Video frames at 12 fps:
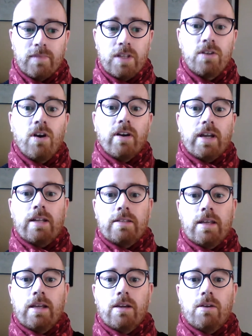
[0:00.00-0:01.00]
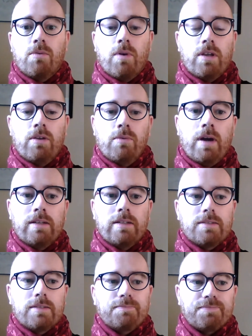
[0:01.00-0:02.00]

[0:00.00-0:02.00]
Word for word: not getting what you want,